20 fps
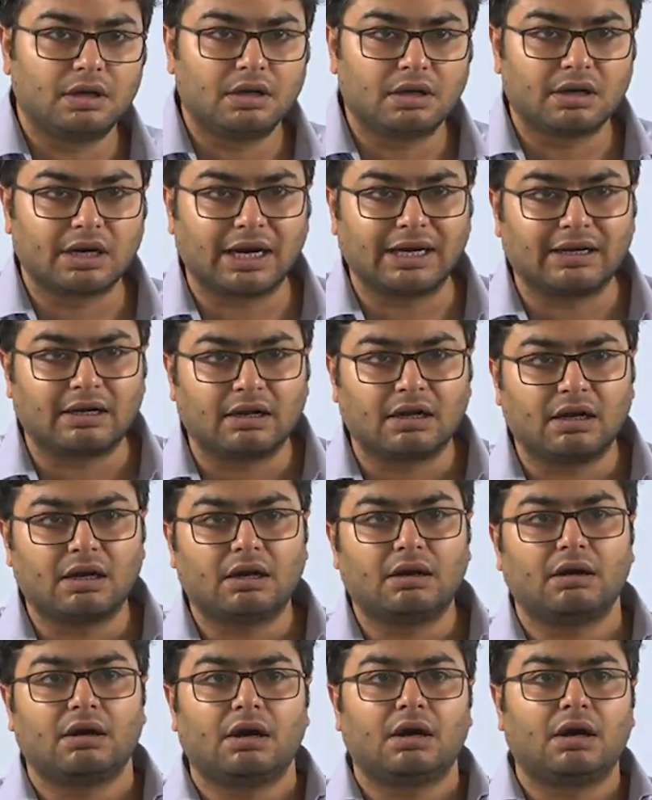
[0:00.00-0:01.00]
right?
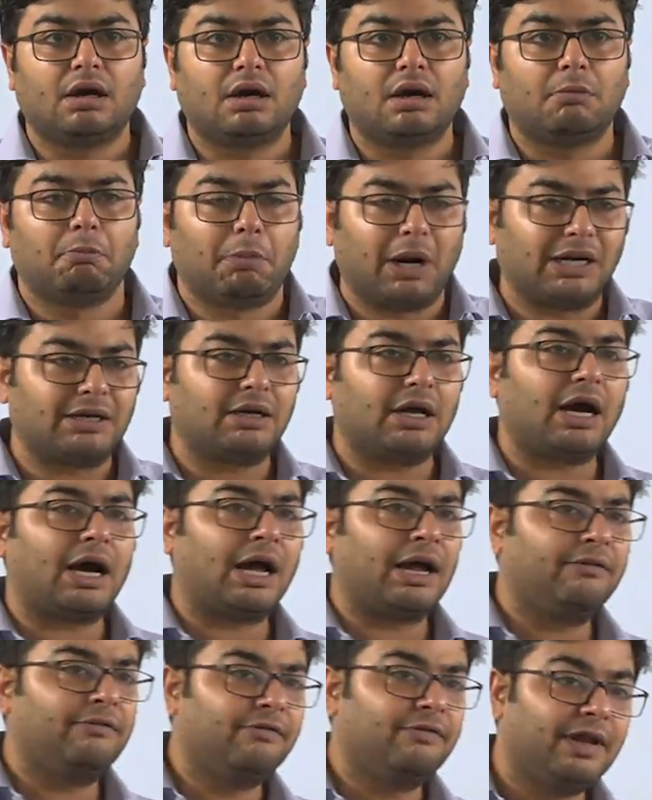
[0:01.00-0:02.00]
But
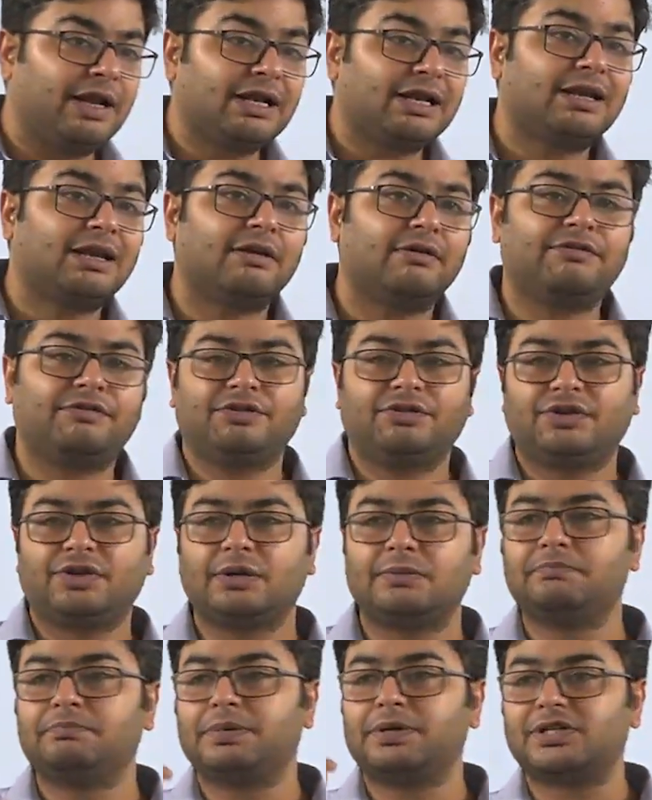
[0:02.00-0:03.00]
I will give
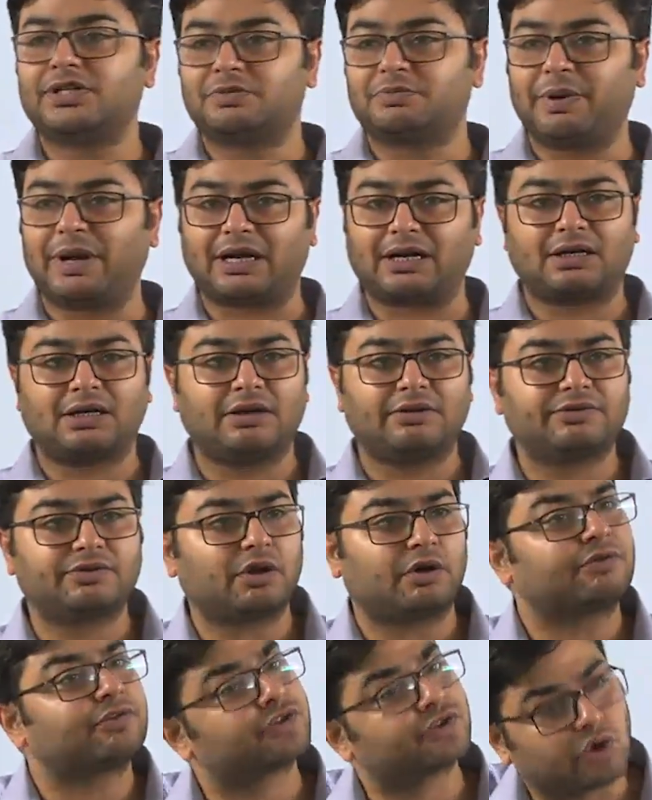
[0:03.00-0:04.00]
some perspectives
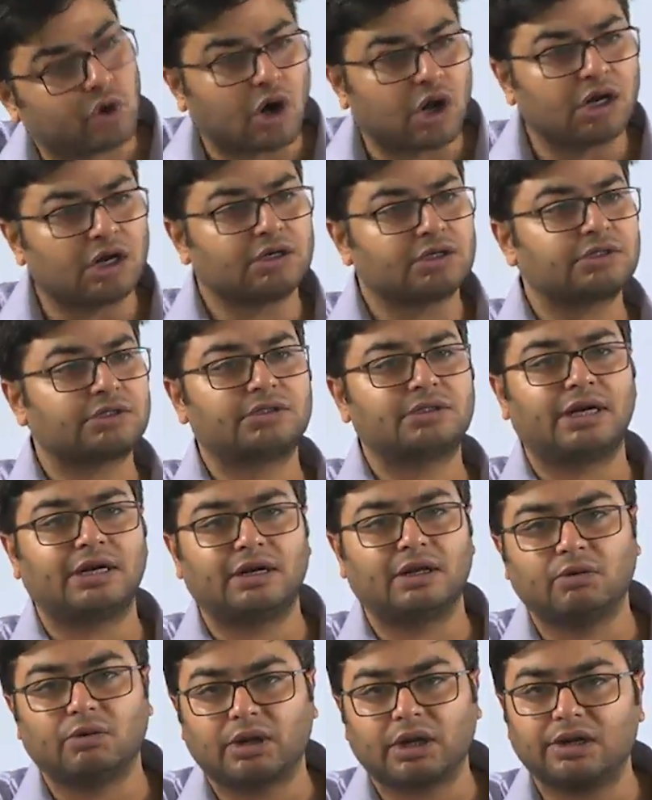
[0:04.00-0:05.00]
of scholars that
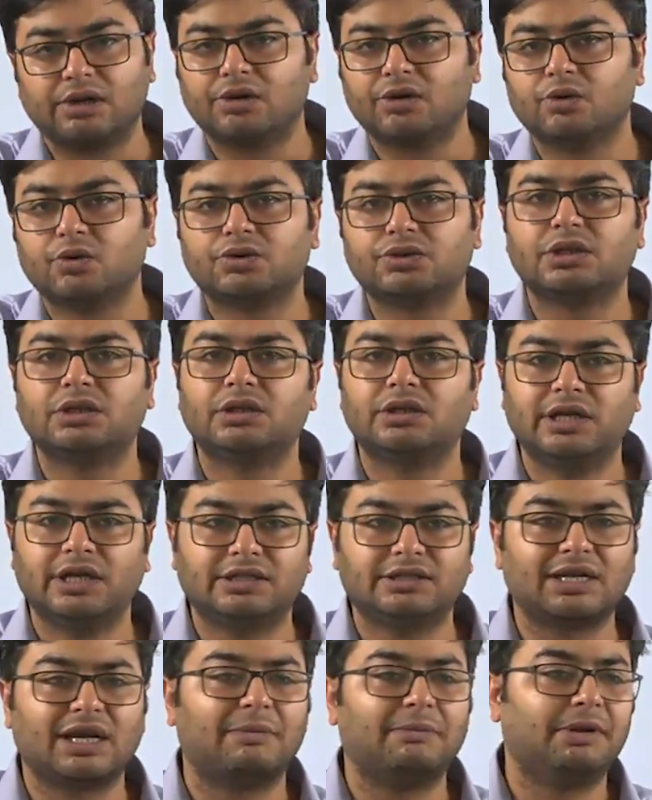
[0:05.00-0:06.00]
you can use in the
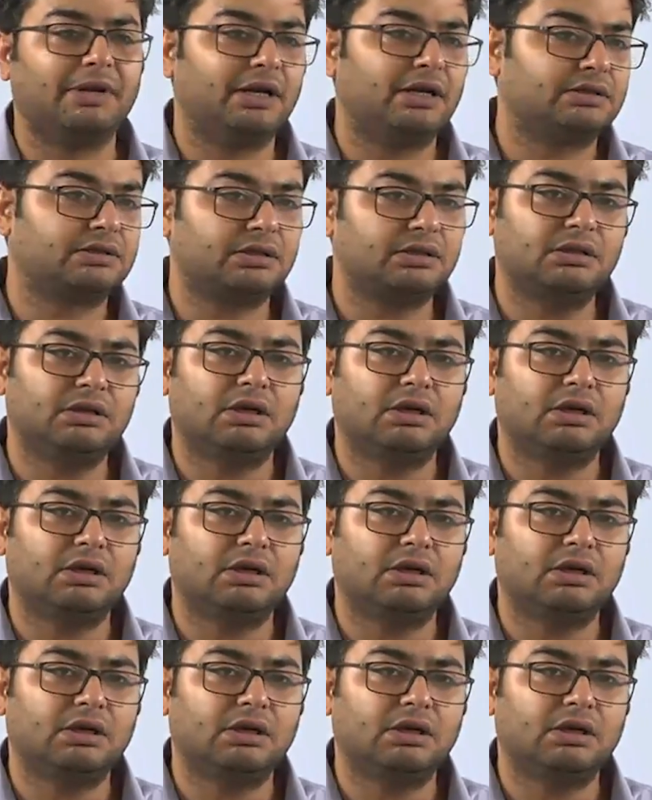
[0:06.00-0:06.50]
examination